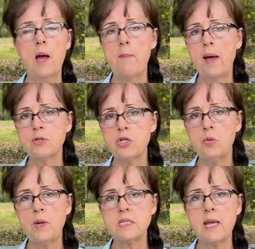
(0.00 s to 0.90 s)
about 2
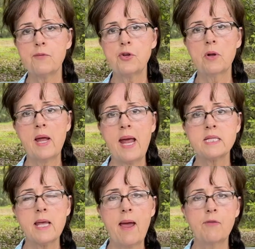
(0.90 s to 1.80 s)
weeks after your
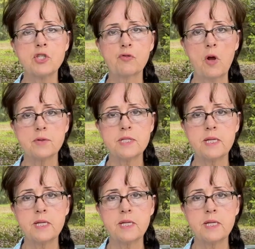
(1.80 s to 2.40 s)
last average frost